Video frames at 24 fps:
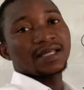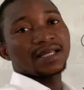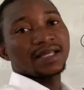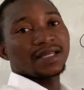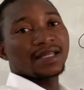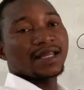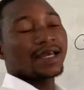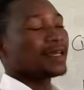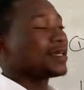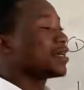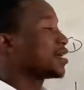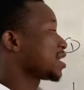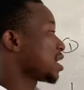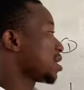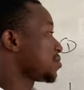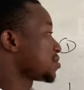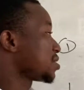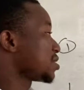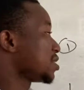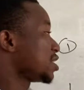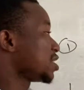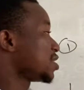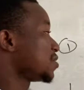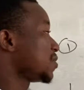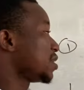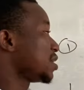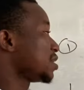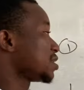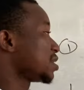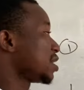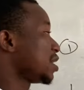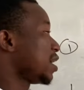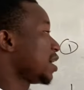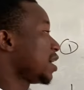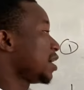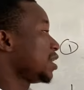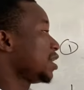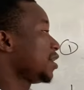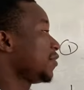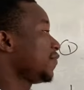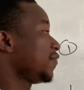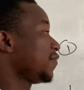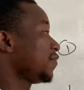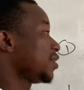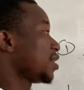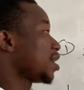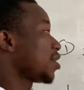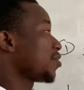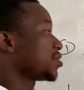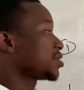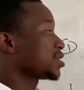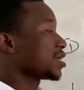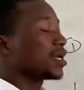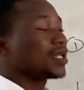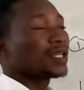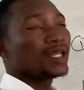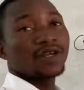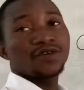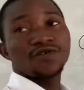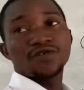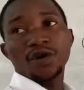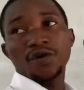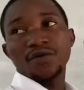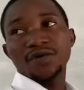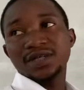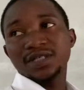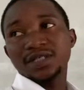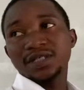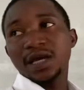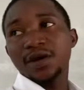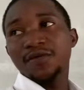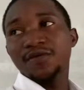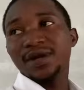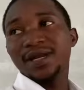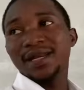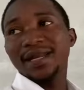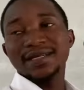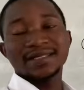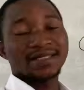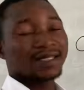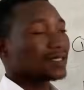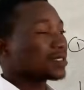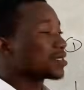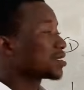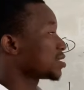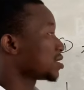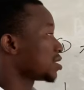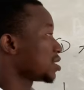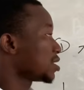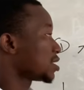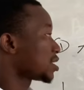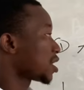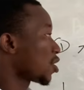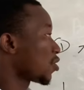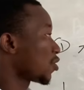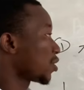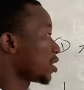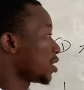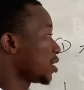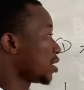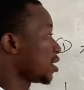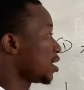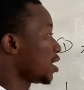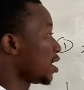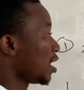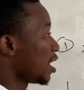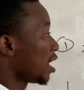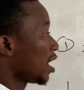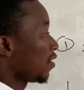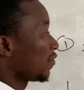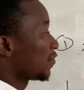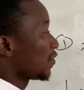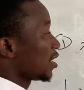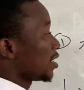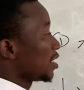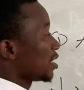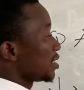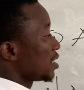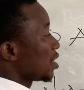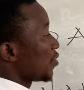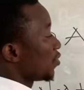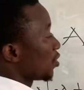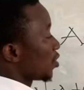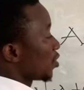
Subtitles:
in the income statement. And if there is any drawings, then we less it. Is that okay? After that, then we